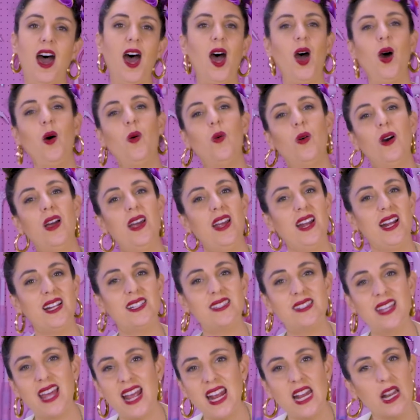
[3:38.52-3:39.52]
Oh,
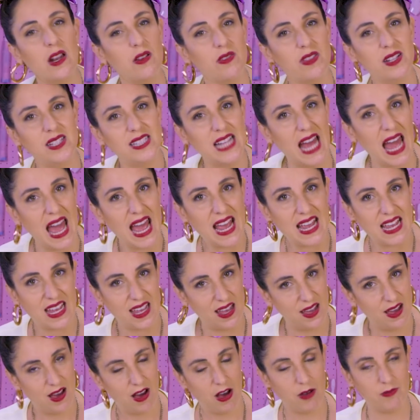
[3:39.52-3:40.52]
it's the end of the
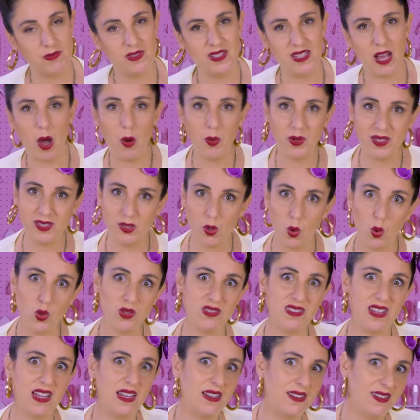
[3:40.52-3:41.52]
day. I'm so
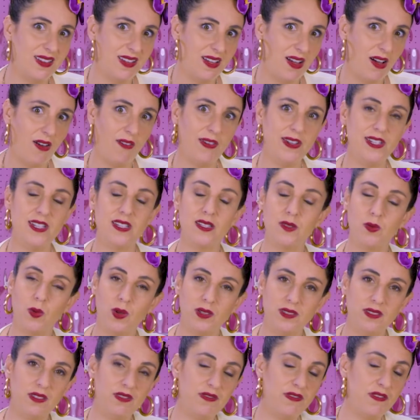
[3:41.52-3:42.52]
exhausted. I just
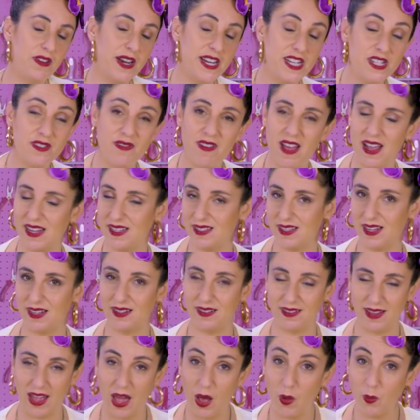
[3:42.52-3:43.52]
want a fresh face
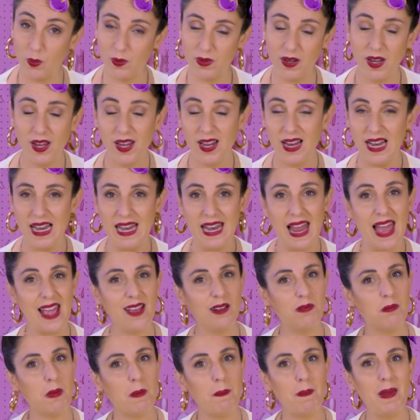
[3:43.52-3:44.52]
and go and
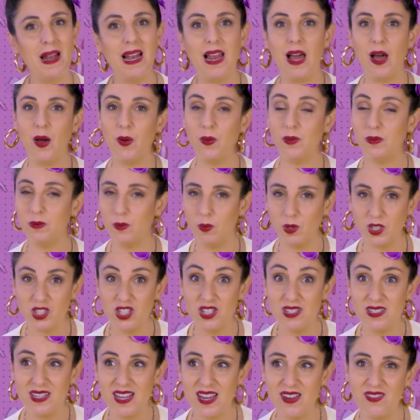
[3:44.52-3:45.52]
lay on my pillow,
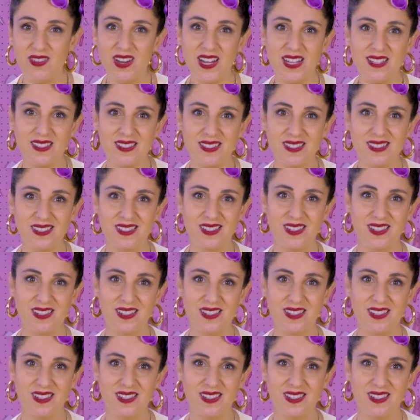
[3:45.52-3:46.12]
watch a series.